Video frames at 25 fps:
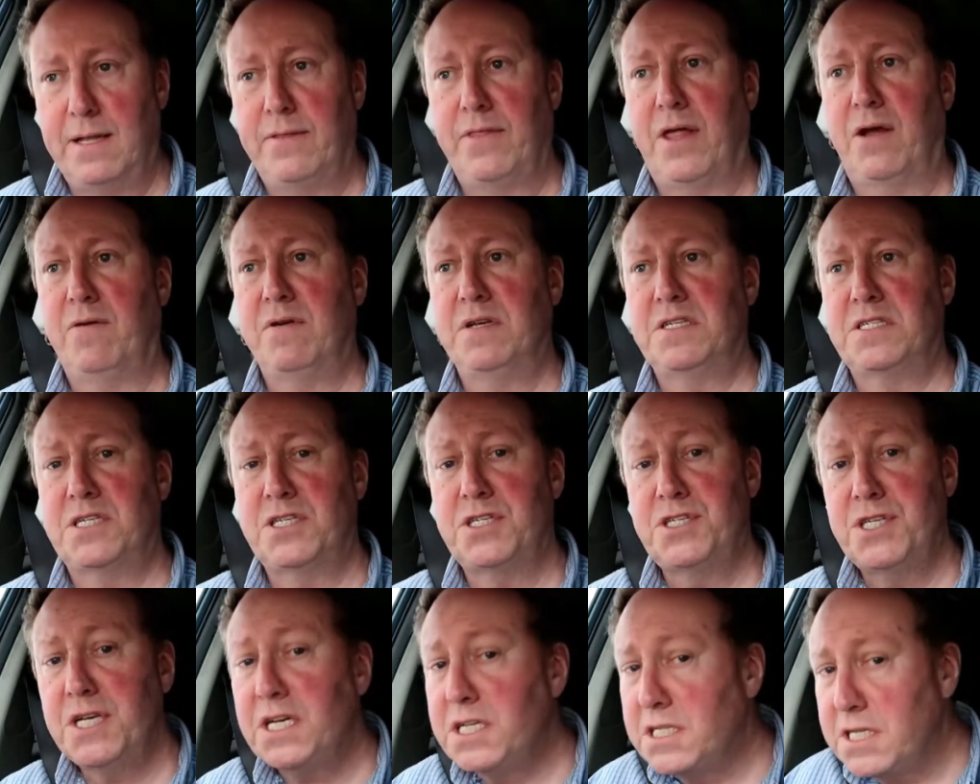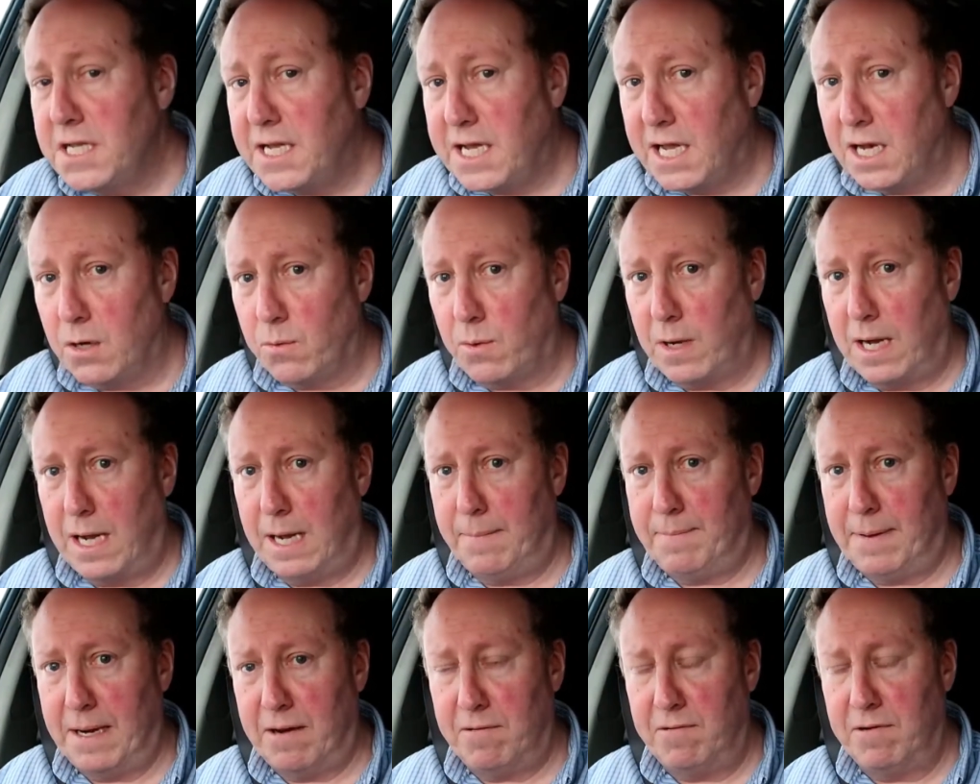There is a 60 kilowatt
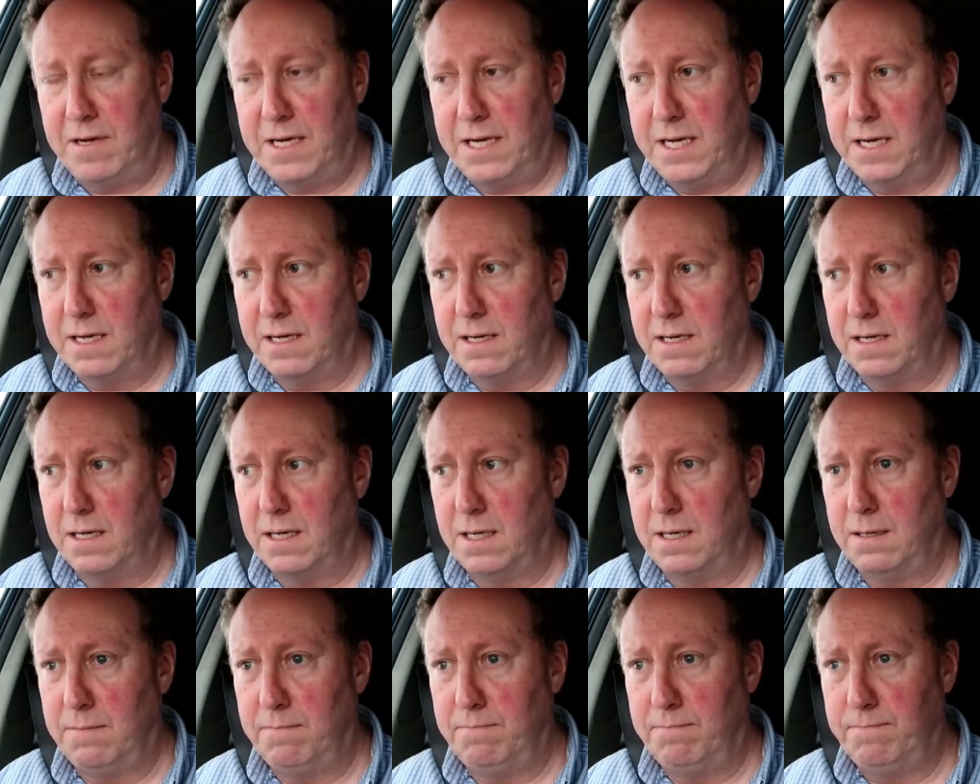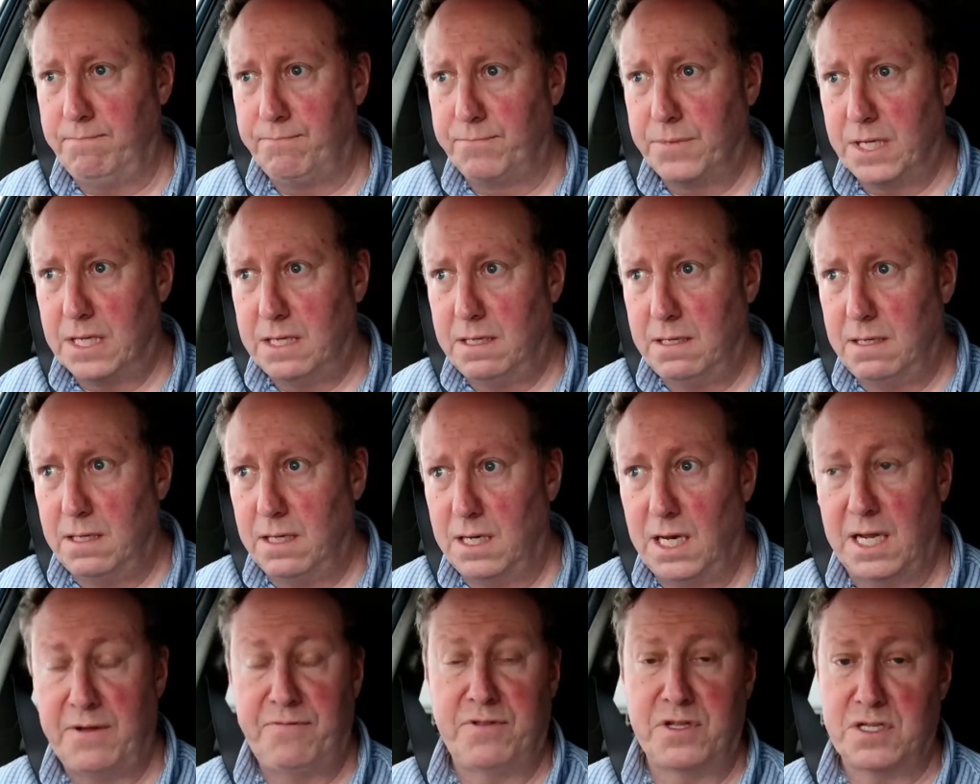hour battery
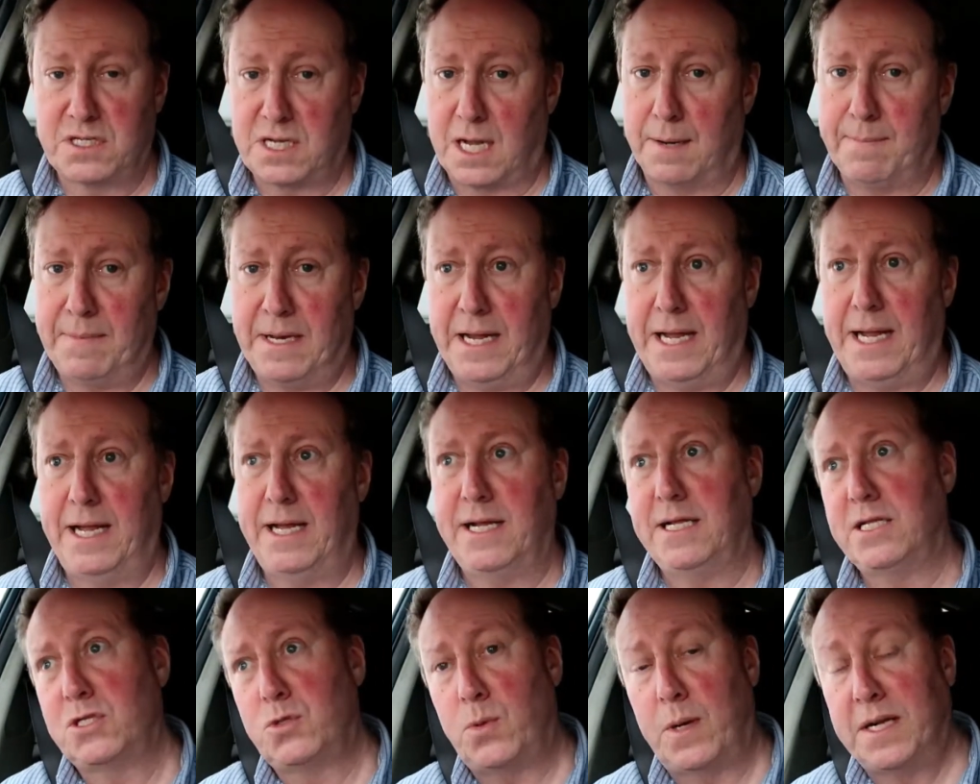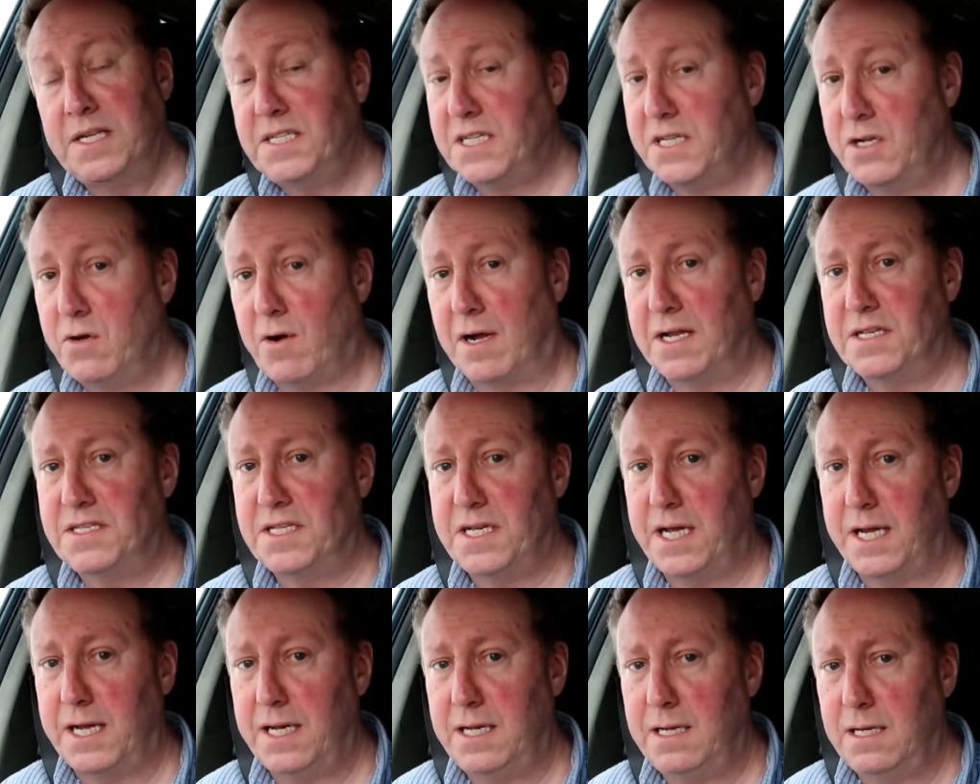Leaf that's coming out in
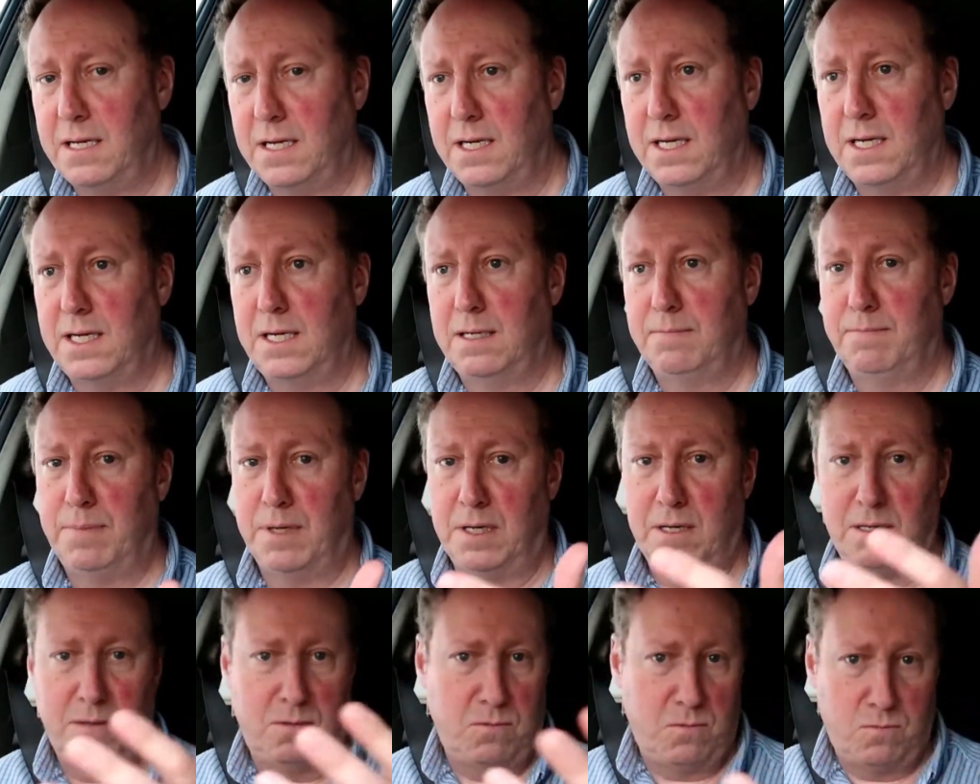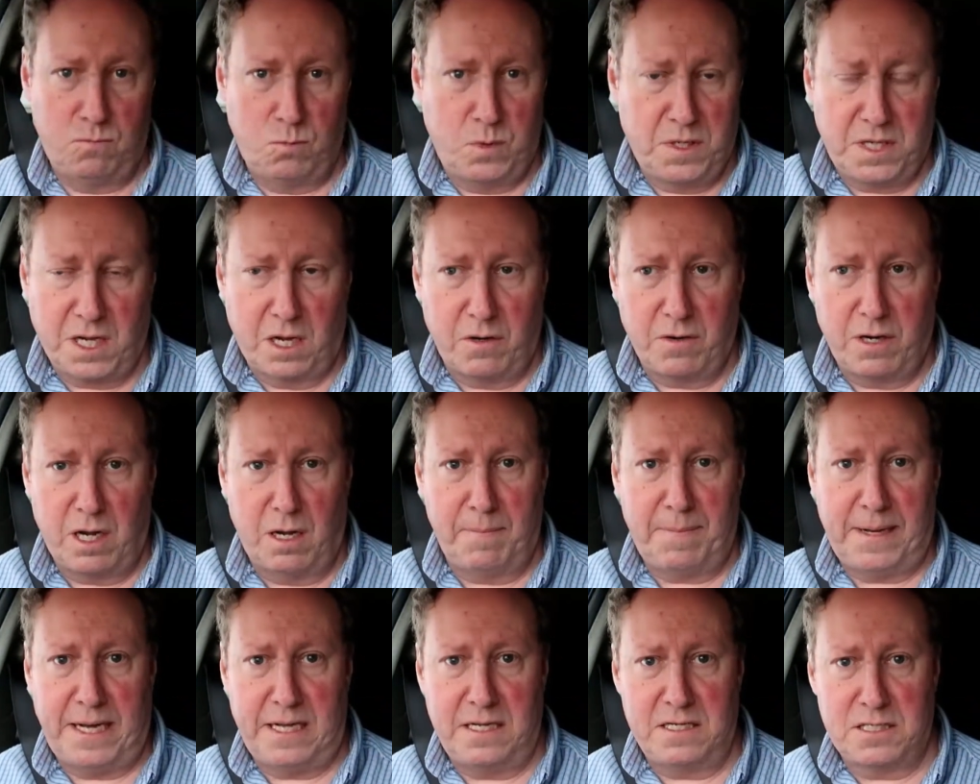2019, but we don't know
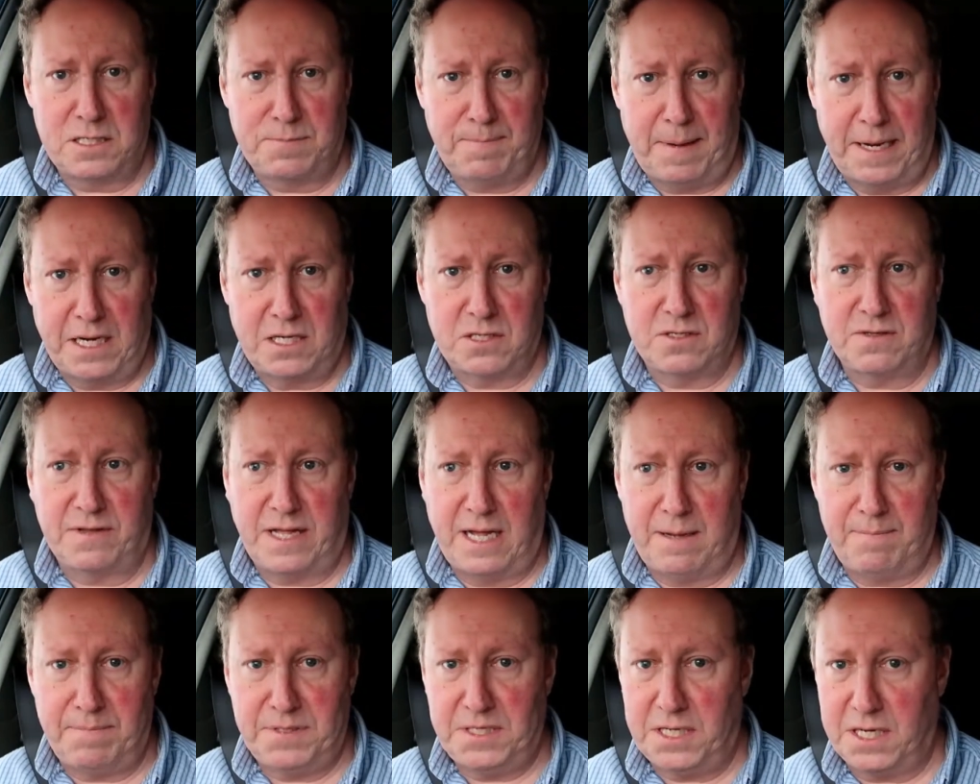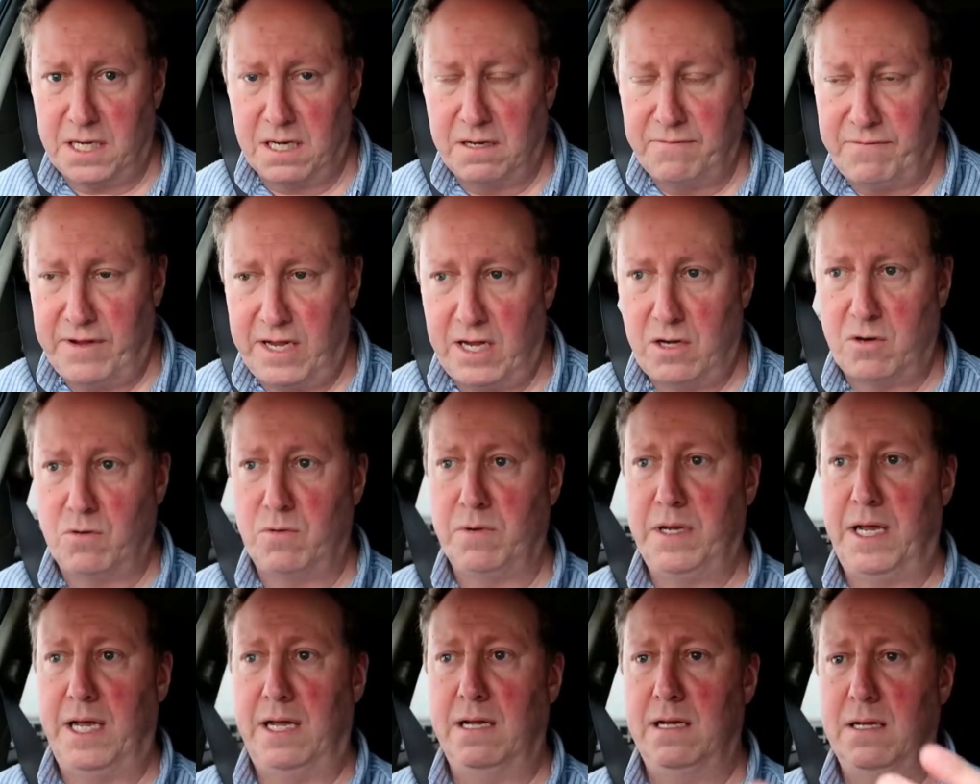about the specs of that particular
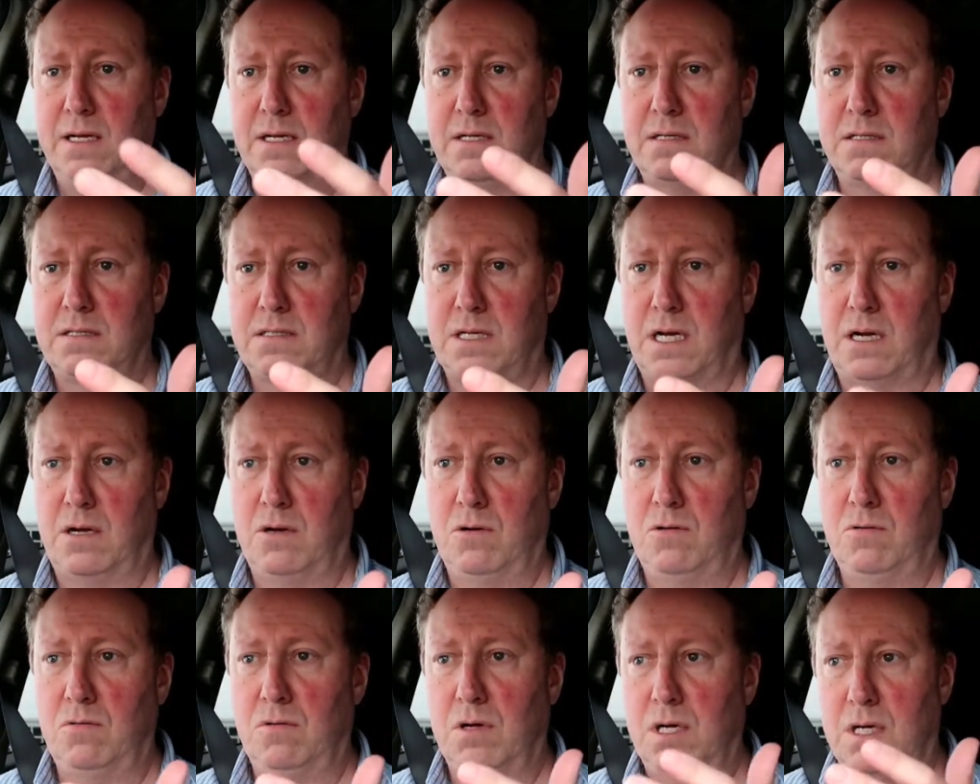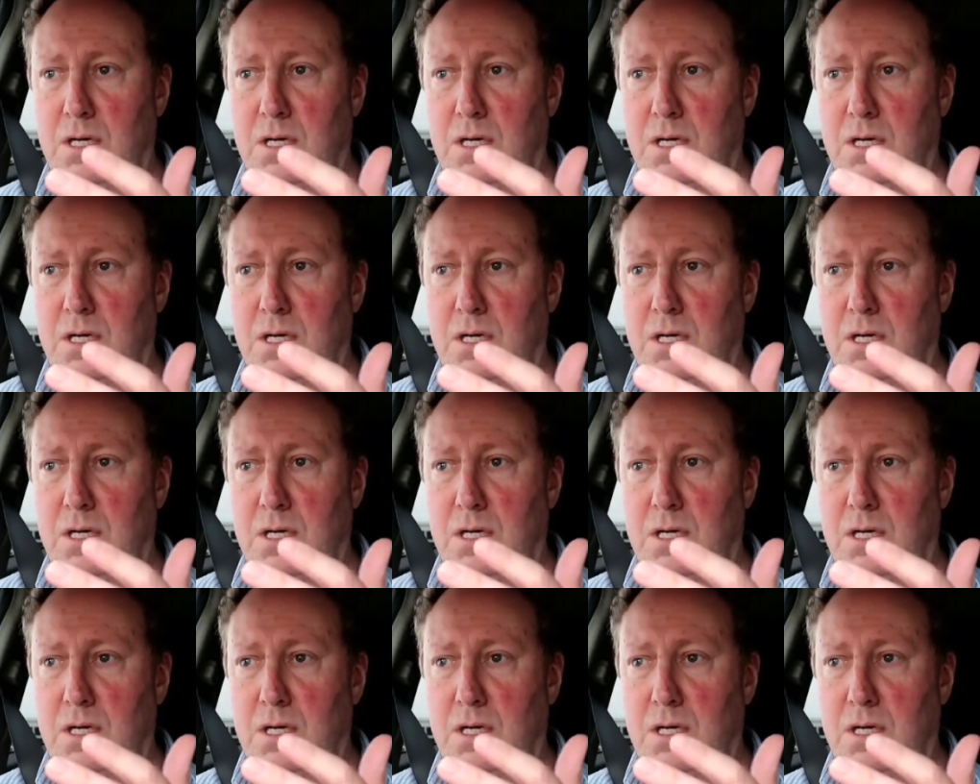vehicle yet. So